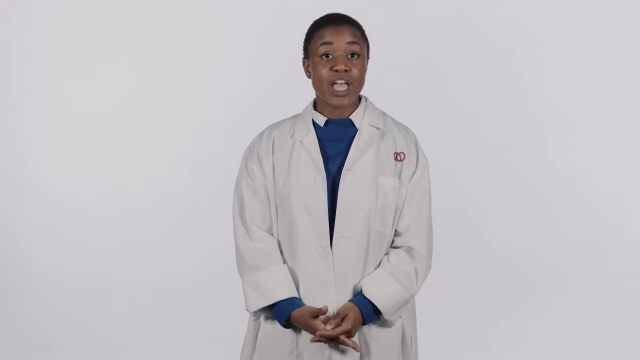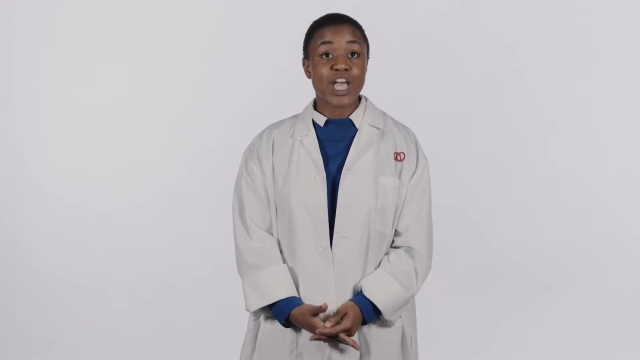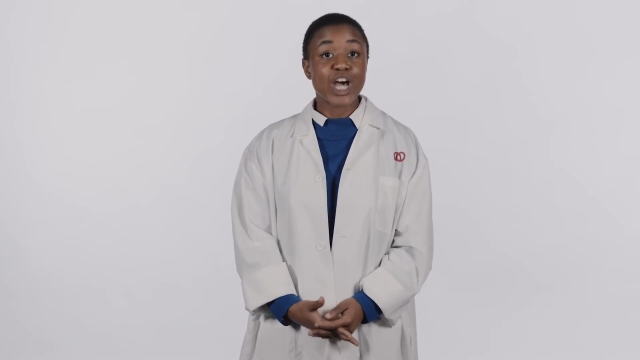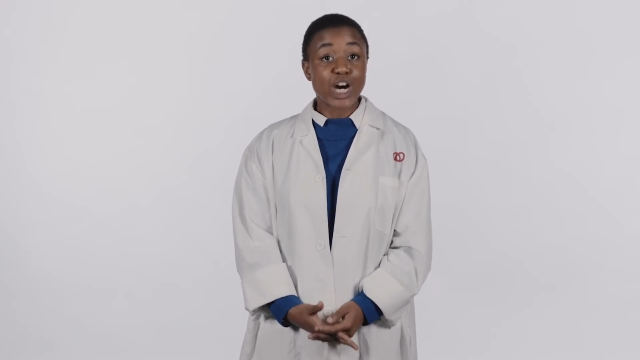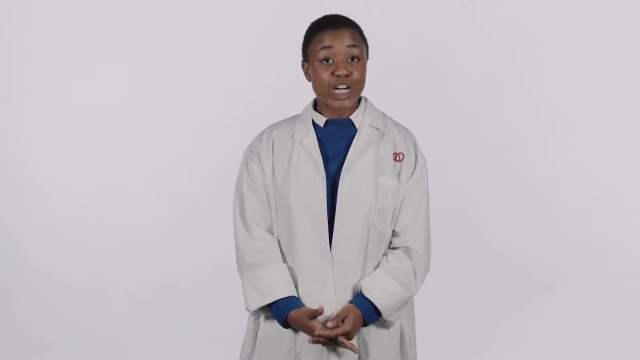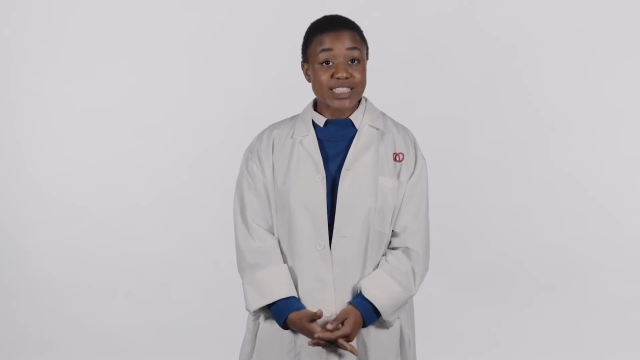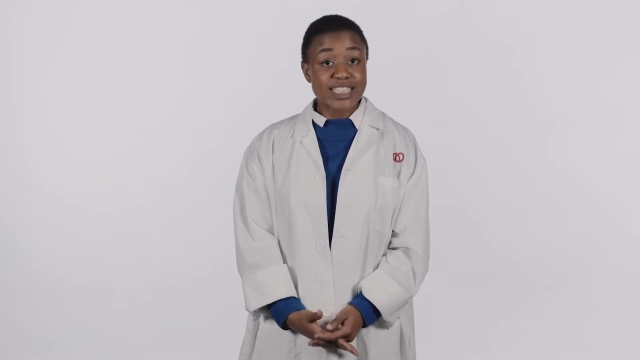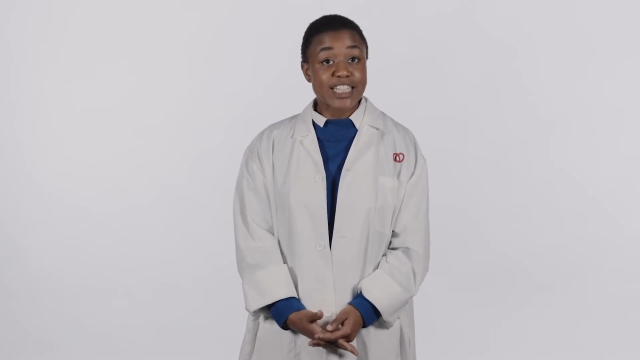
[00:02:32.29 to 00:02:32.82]

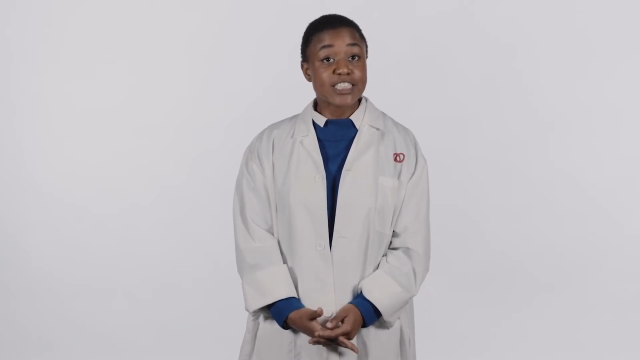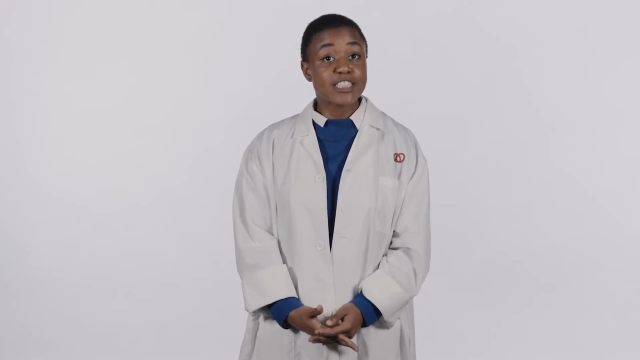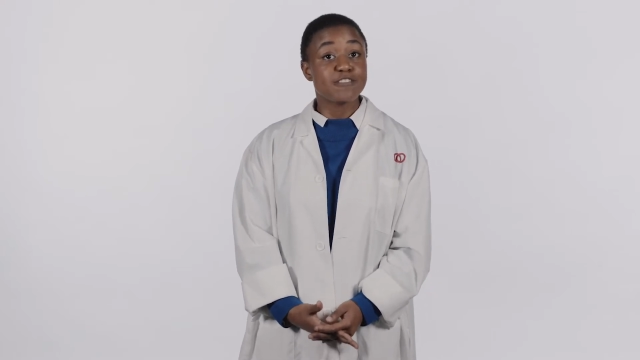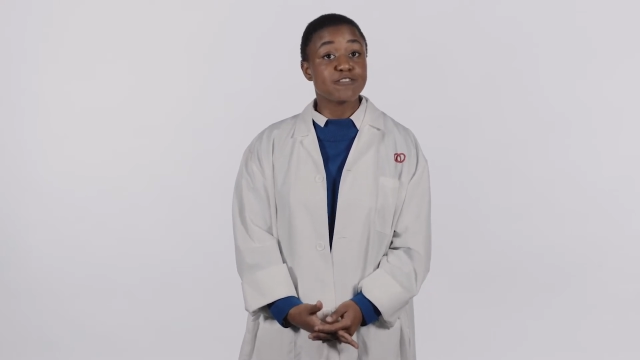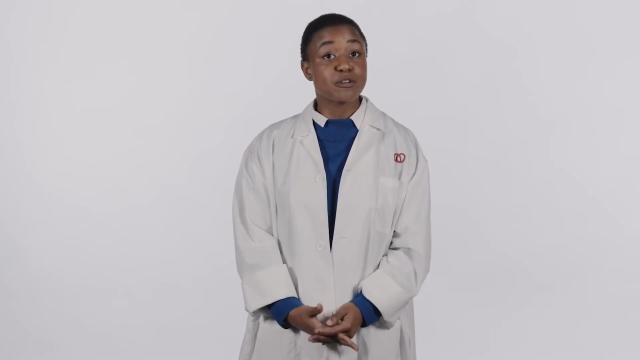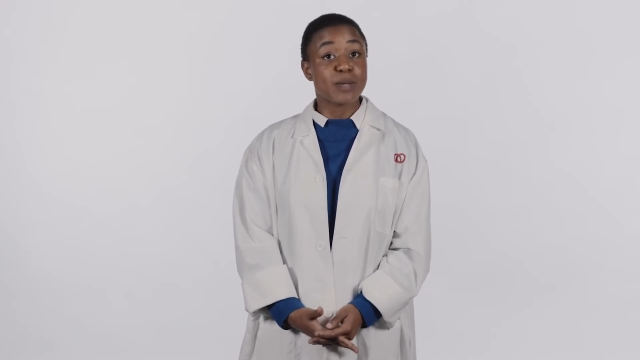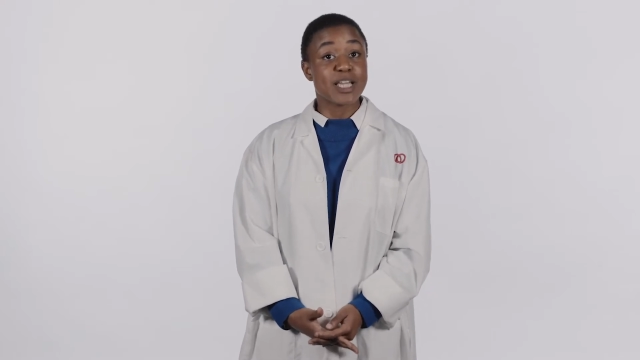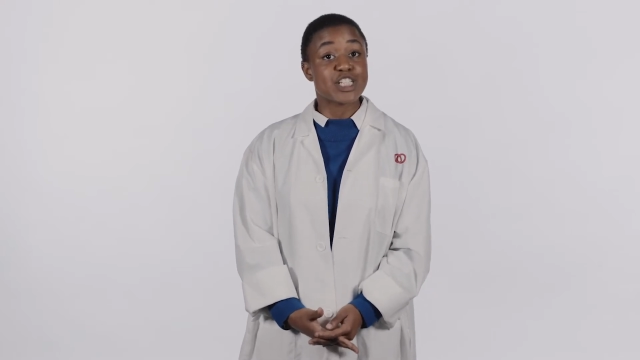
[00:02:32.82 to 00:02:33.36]
Contact
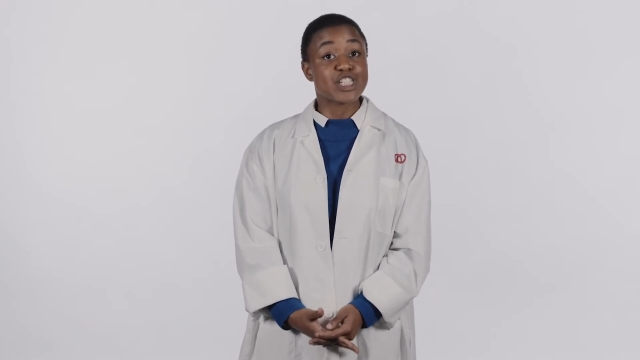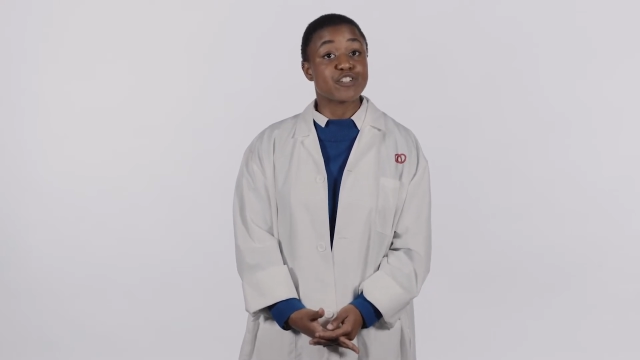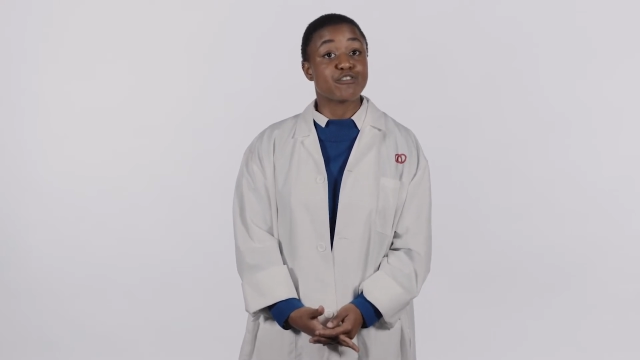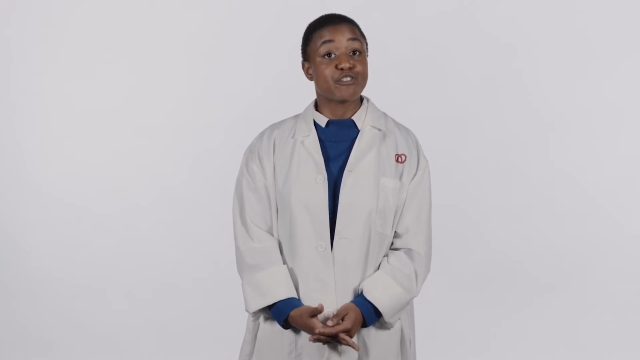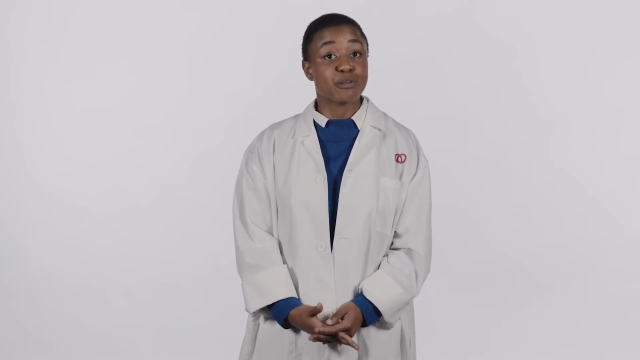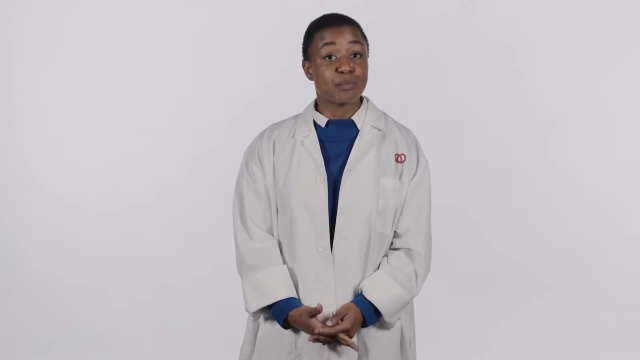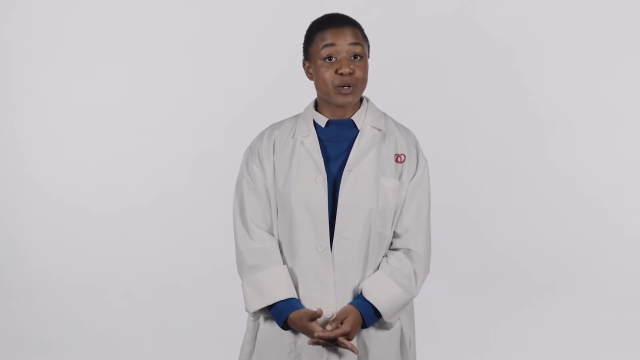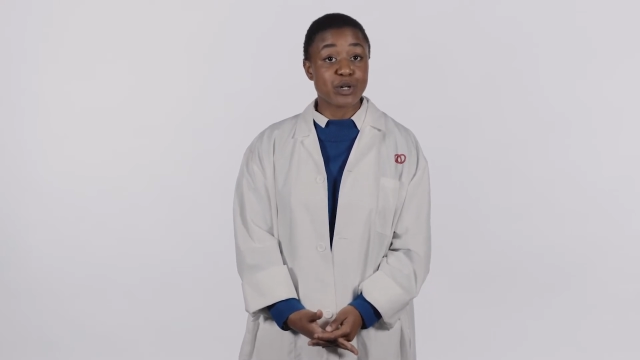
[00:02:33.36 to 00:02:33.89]
information
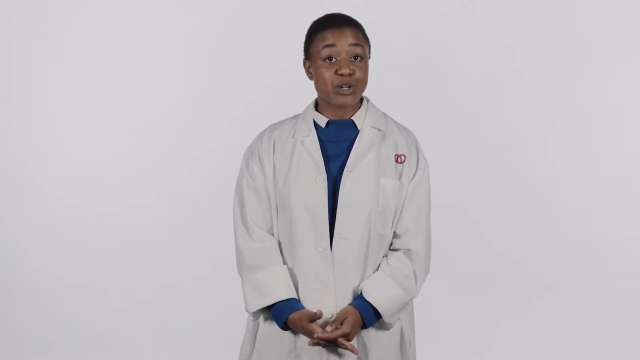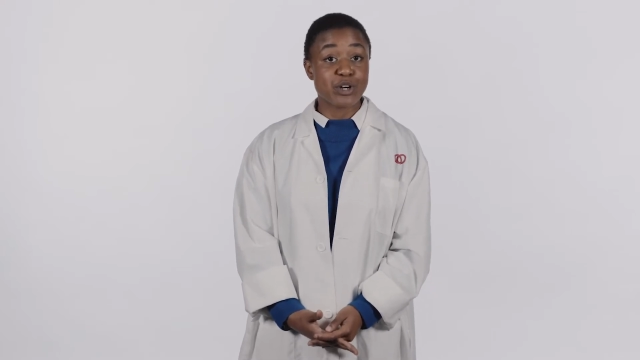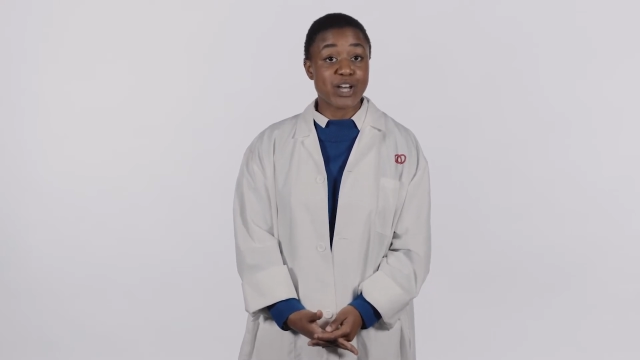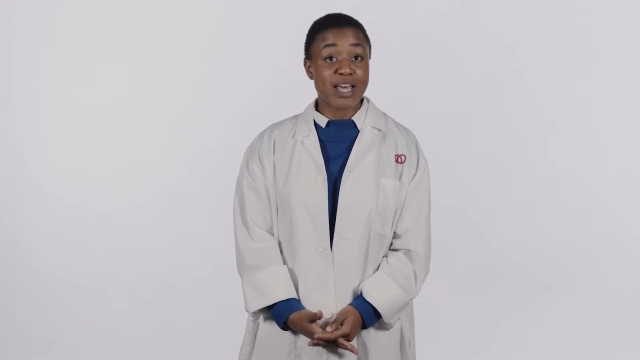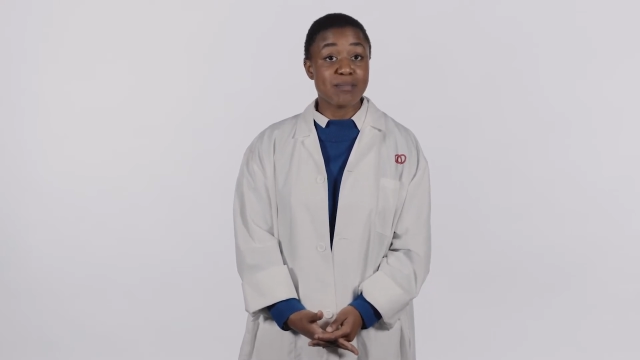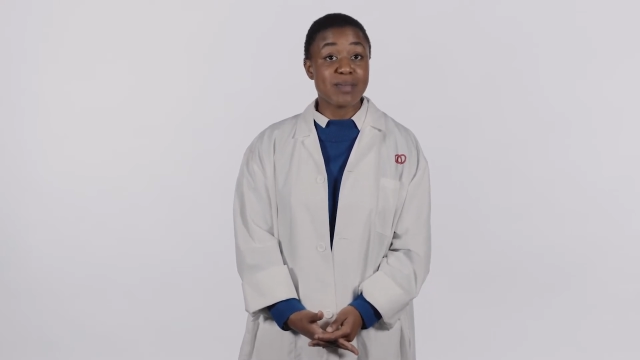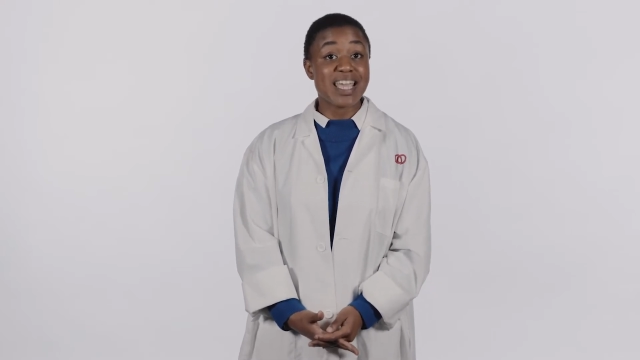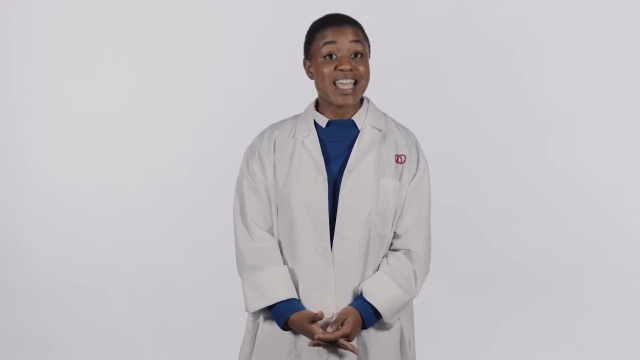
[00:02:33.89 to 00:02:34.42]
for the program